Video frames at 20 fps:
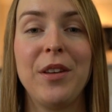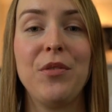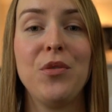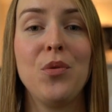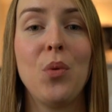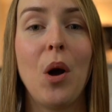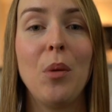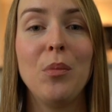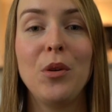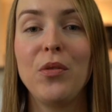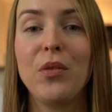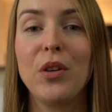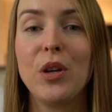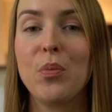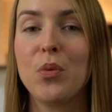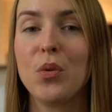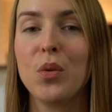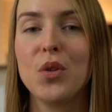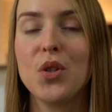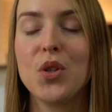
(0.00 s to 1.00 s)
If you are moving
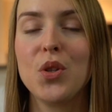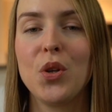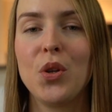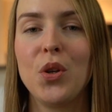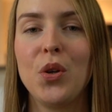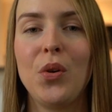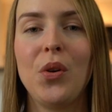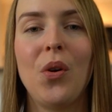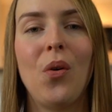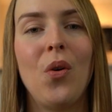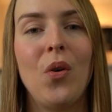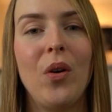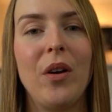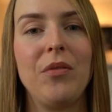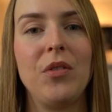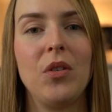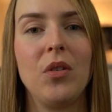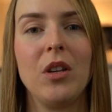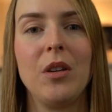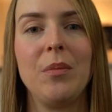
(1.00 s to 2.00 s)
abroad soon, or
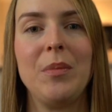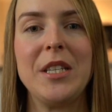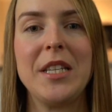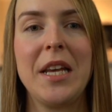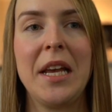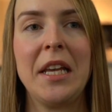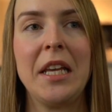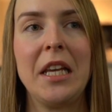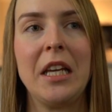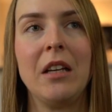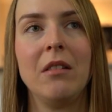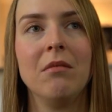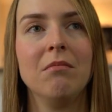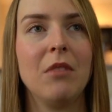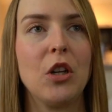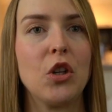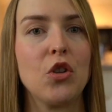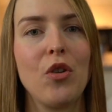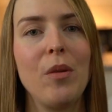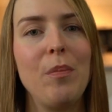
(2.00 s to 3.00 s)
if you're going to be taking
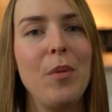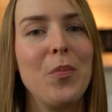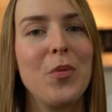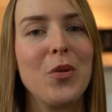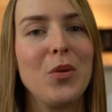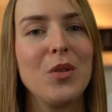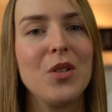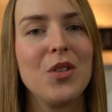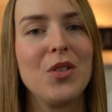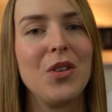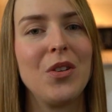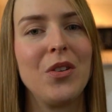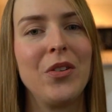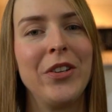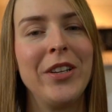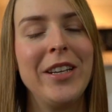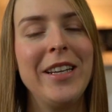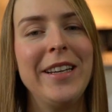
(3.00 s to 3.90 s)
a trip abroad soon,